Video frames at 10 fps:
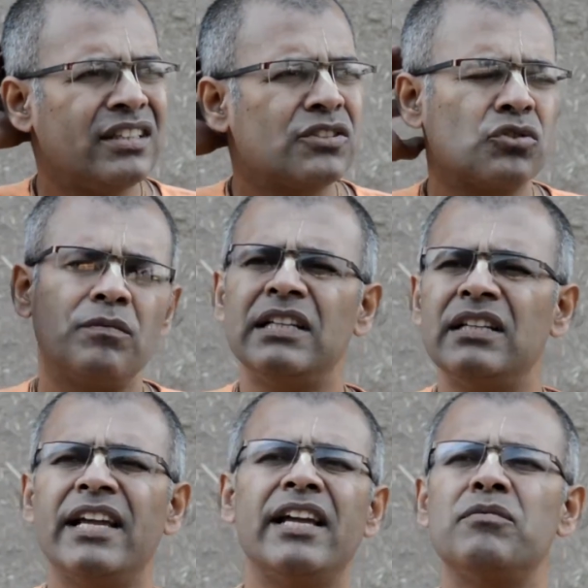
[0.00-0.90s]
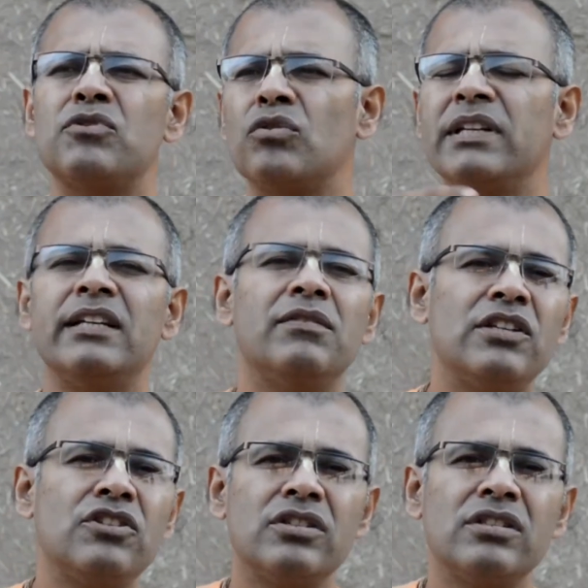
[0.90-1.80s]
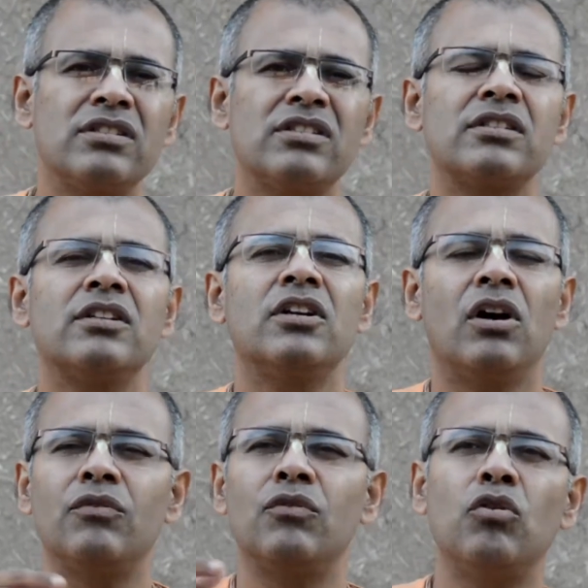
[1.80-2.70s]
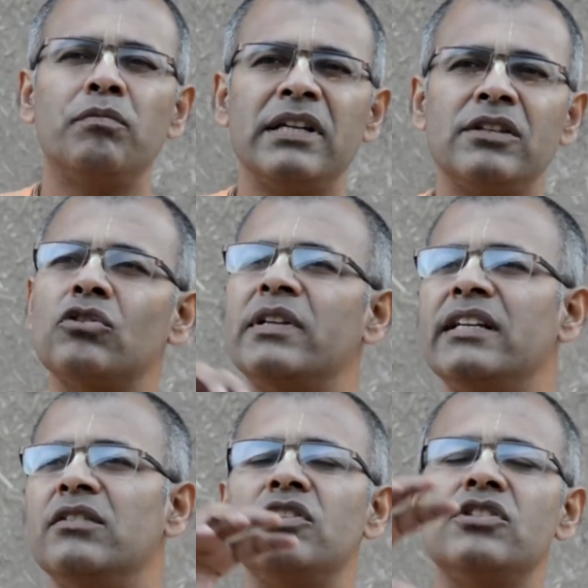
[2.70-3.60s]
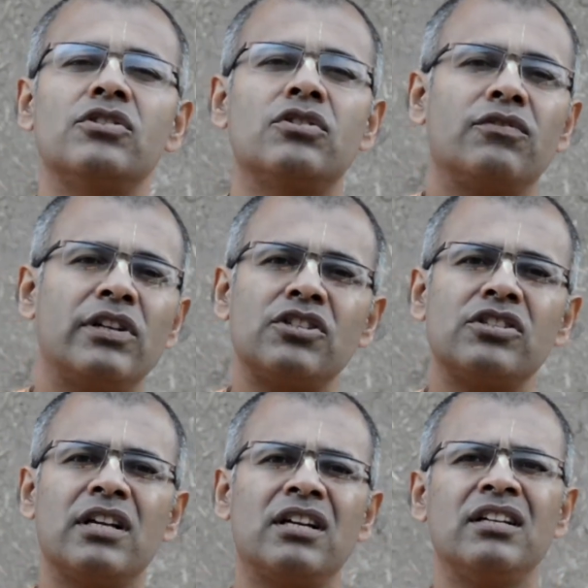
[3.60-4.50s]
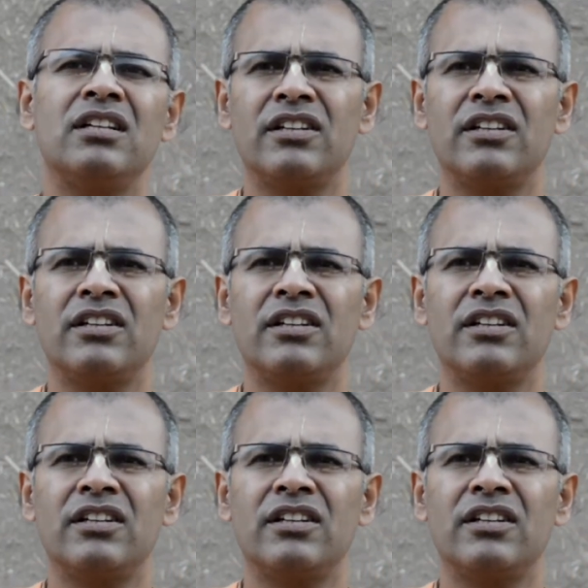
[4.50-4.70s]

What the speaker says: There are so many names, so many divisions of gopis, so many divisions of Krishna.